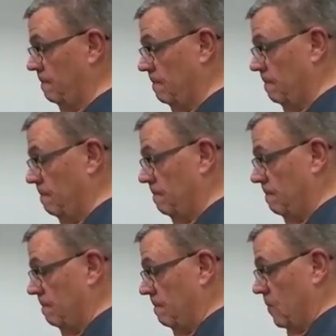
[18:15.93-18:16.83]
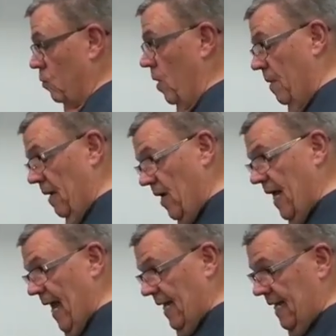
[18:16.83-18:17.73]
Mm -hmm. We, we
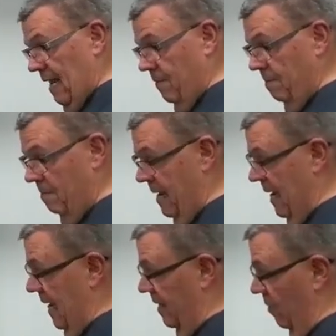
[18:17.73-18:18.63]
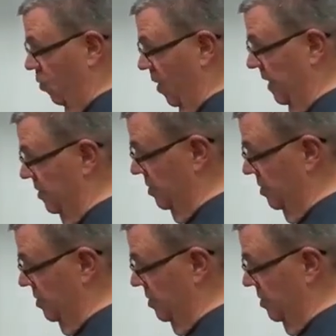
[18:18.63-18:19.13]
got to keep in mind that what he's